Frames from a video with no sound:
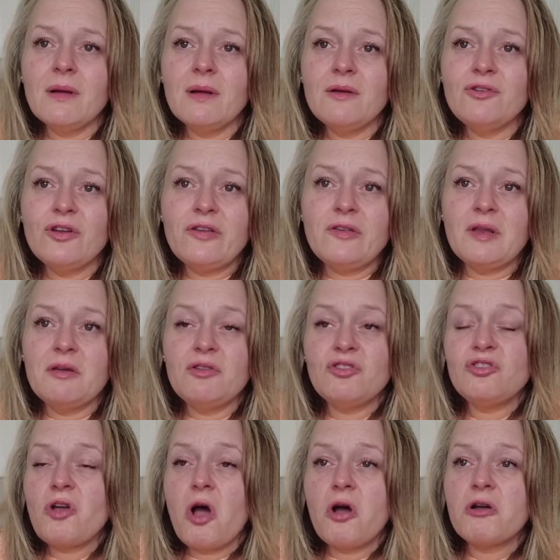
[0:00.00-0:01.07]
I just in
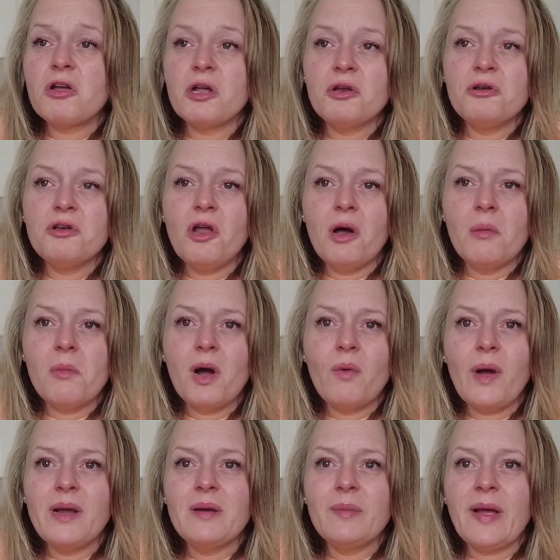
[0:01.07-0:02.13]
shock and numb, I
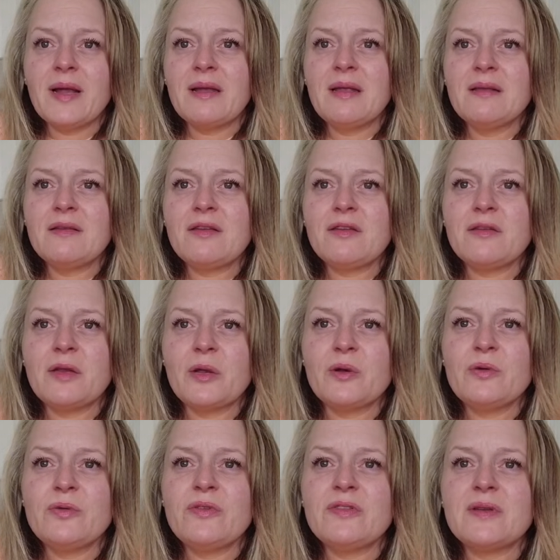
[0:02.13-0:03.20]
went back into
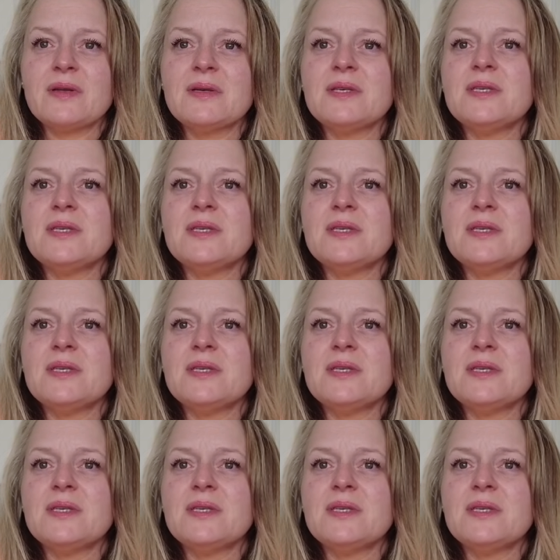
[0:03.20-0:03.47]
Sooz.